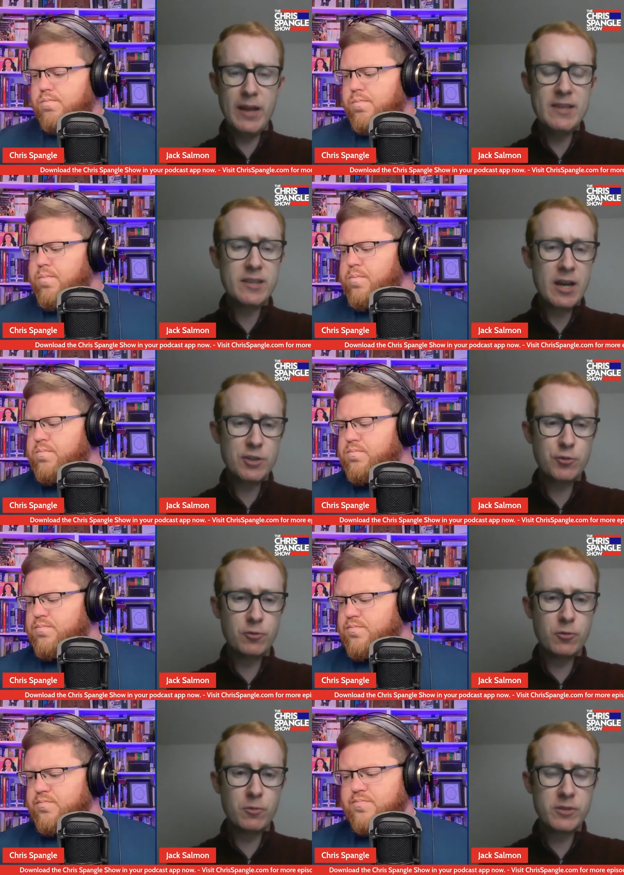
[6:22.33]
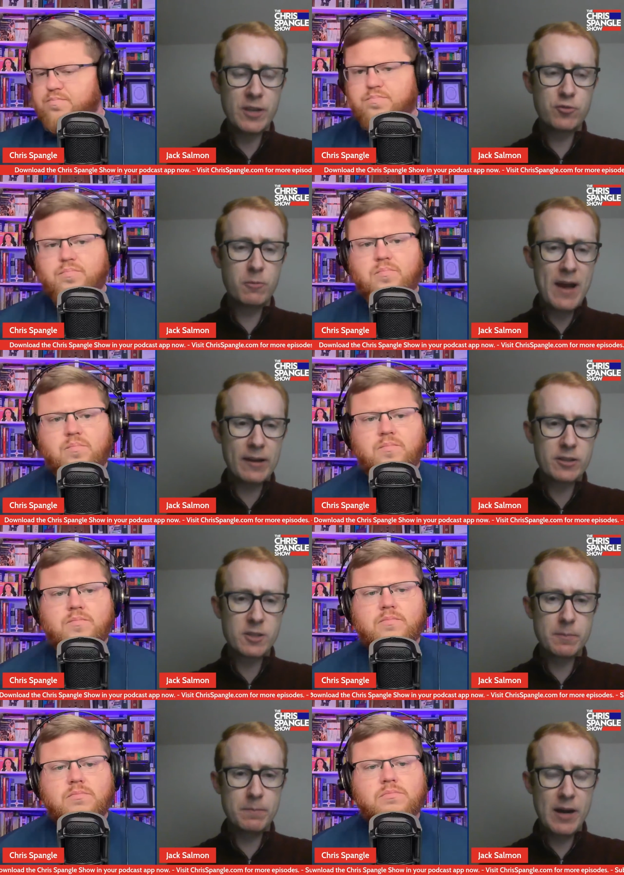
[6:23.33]
Speaker 1: international central
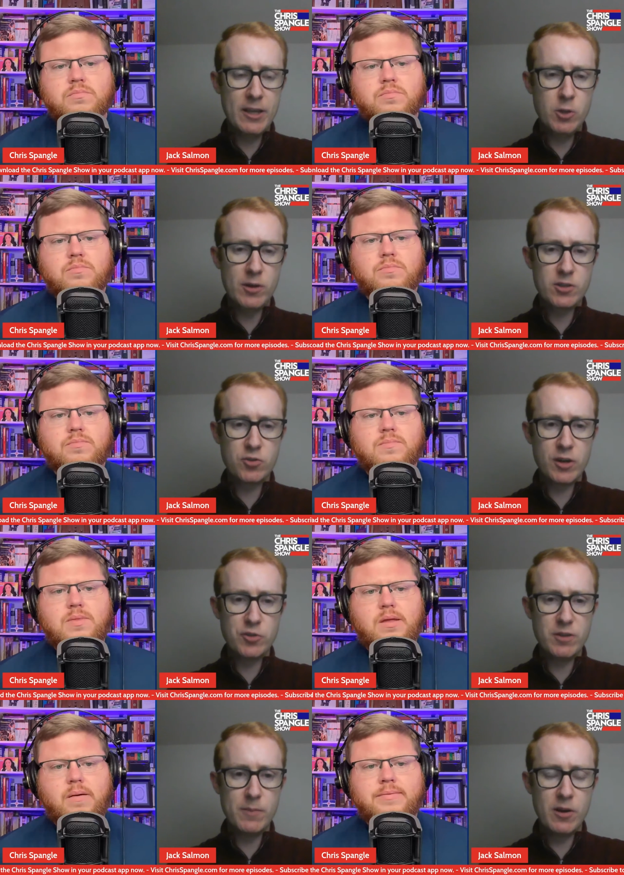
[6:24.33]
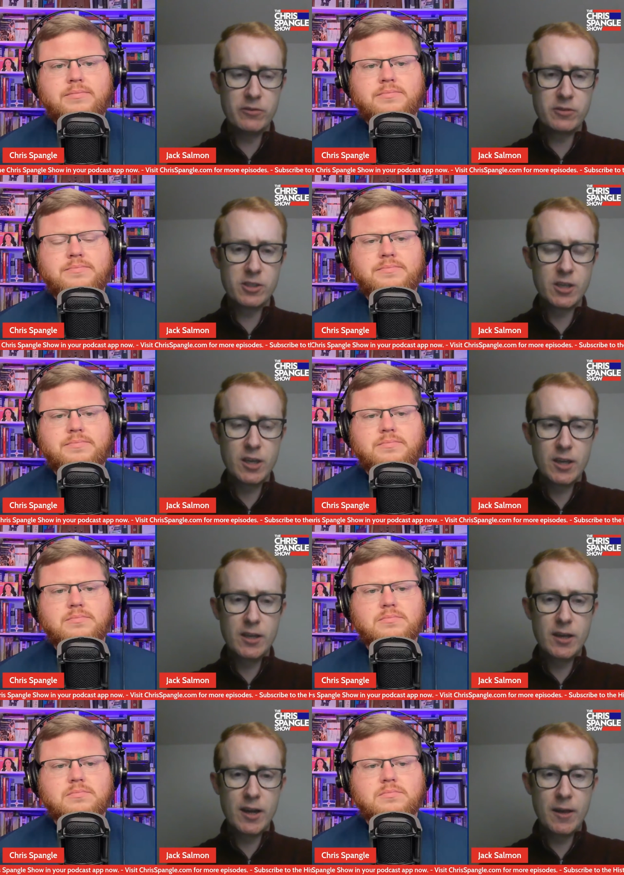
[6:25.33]
banks buy U.S. treasury bonds.
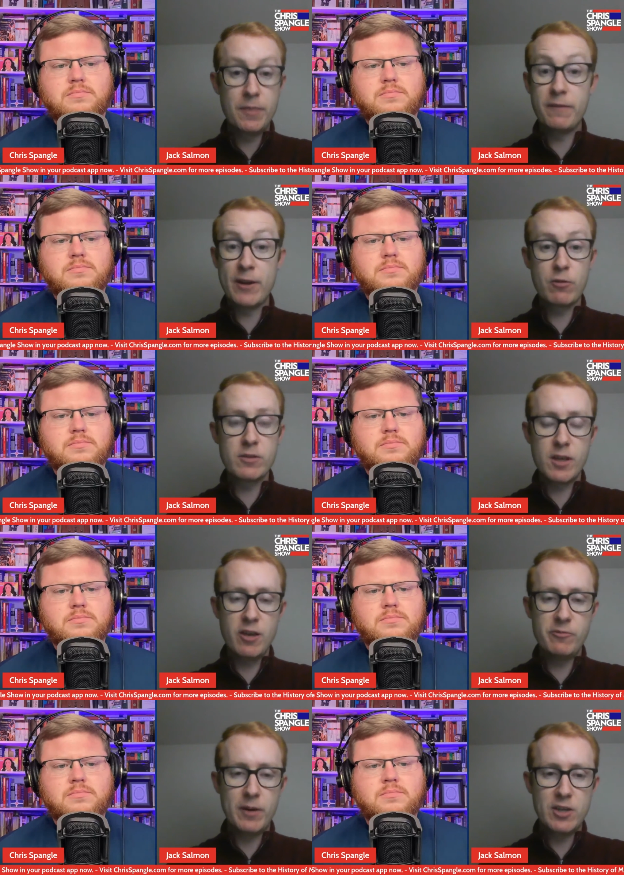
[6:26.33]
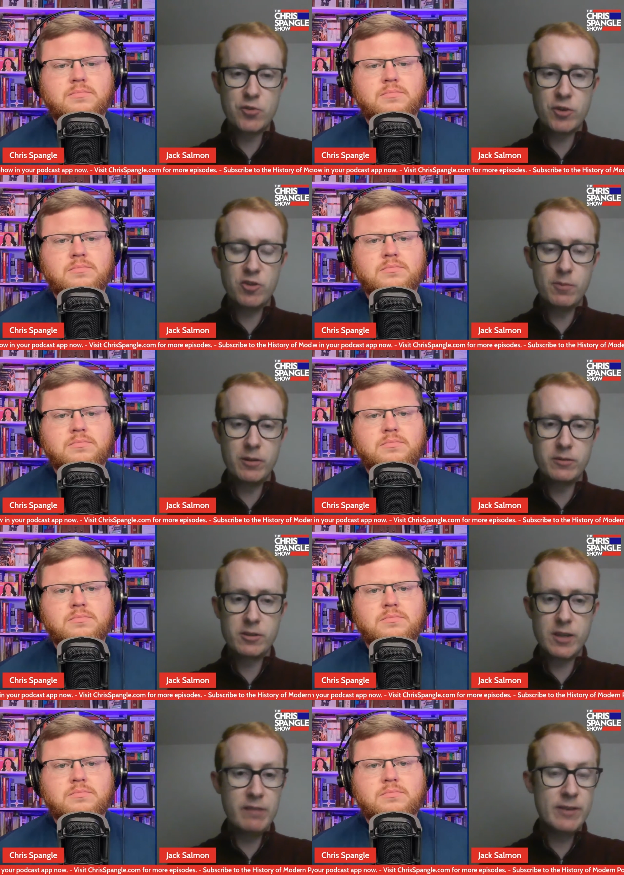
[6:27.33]
Uh, the Federal Reserve buys treasury
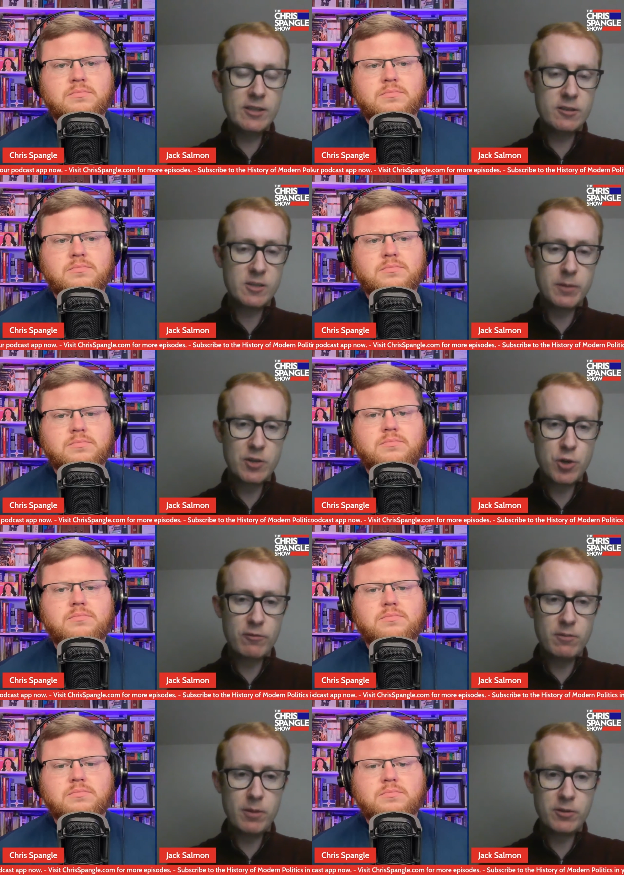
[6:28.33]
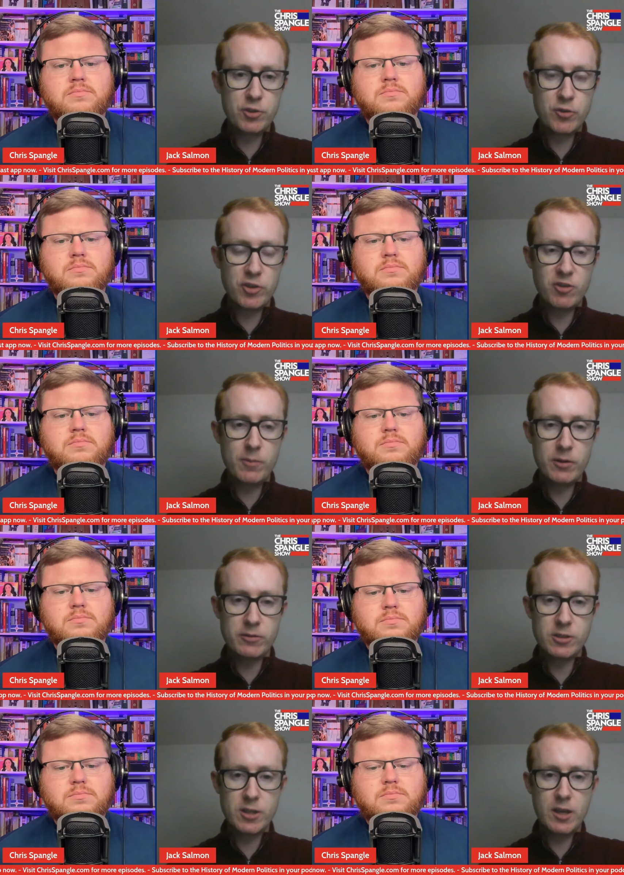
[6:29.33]
bonds. Investors buy treasury bo- treasury
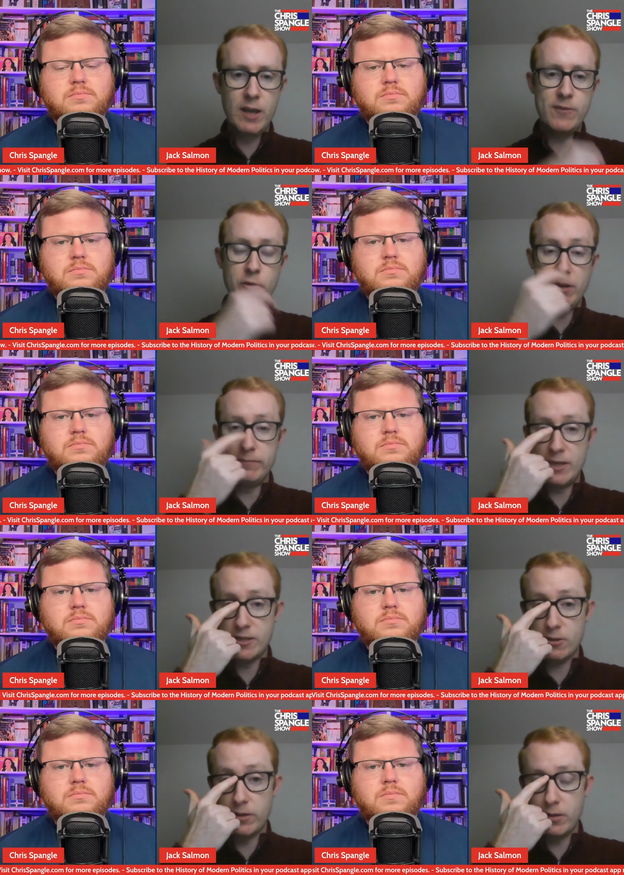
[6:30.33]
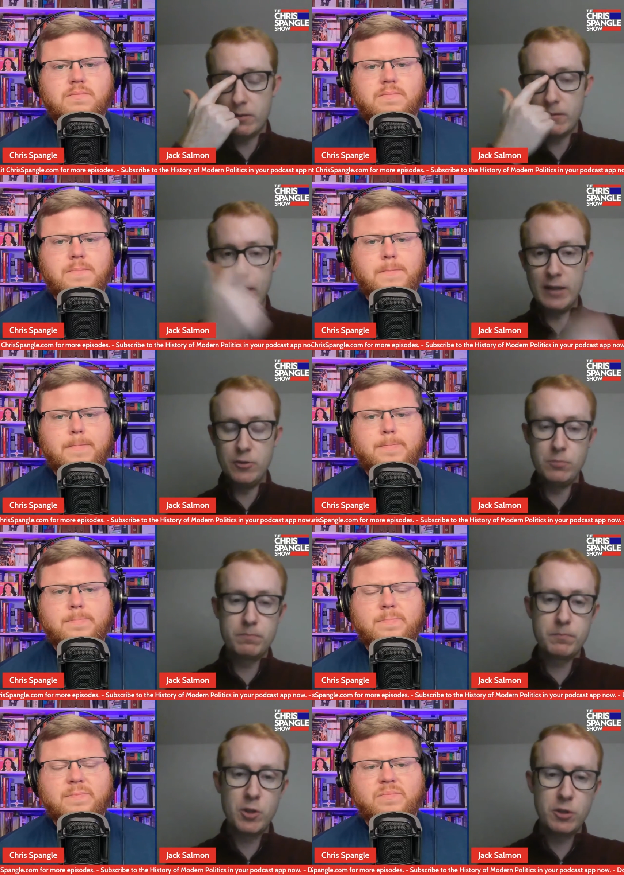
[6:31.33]
bonds. If you're an investor and and you
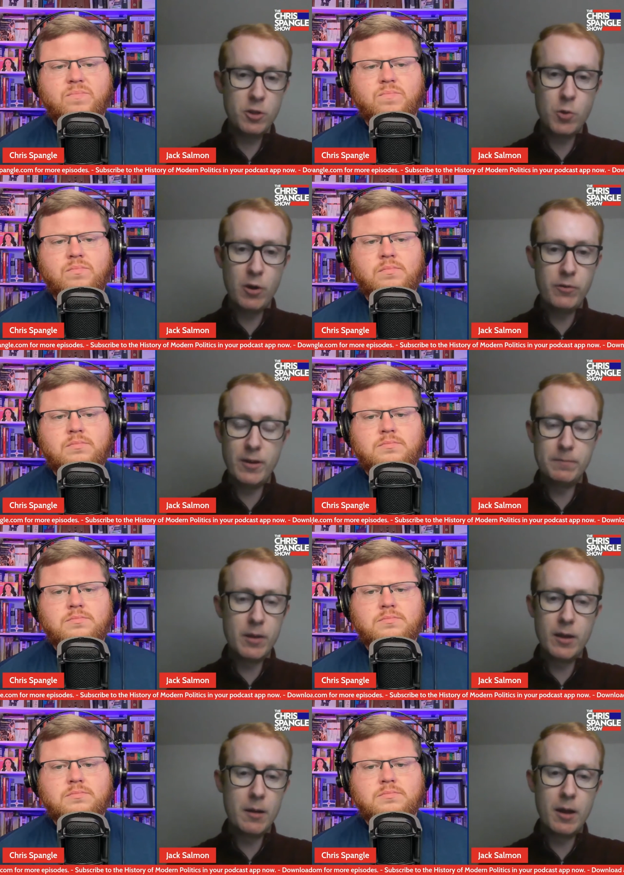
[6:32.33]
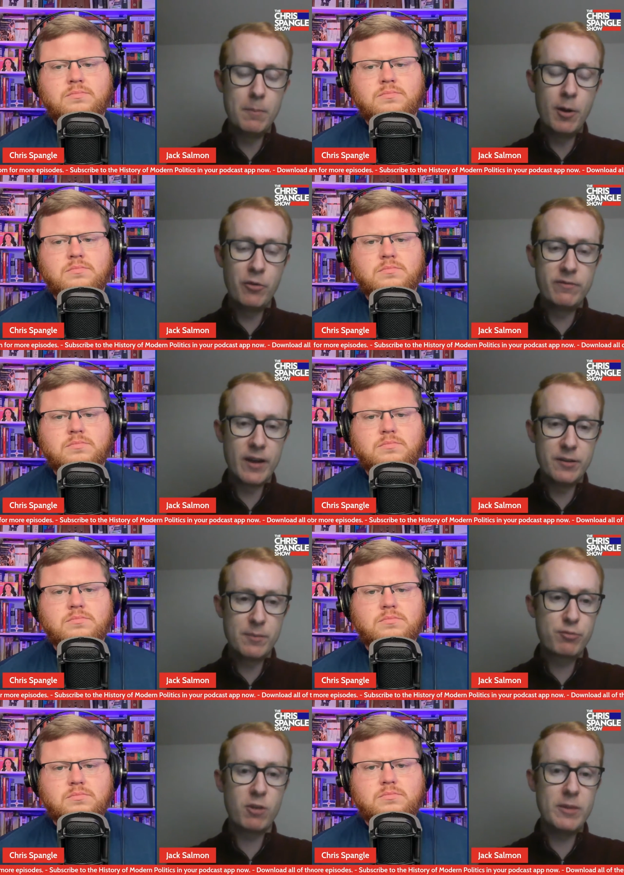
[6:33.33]
you own a, a bond fund,
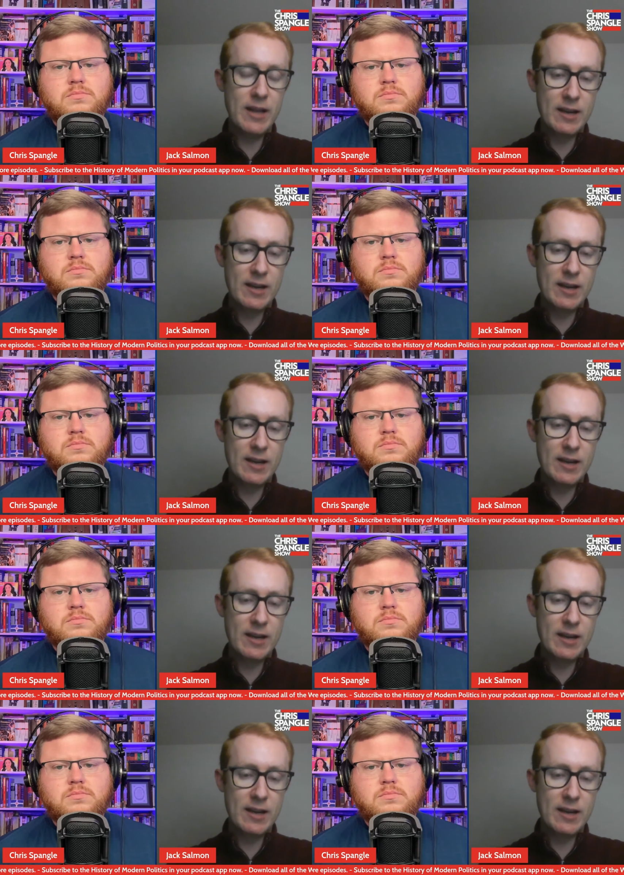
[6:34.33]
it probably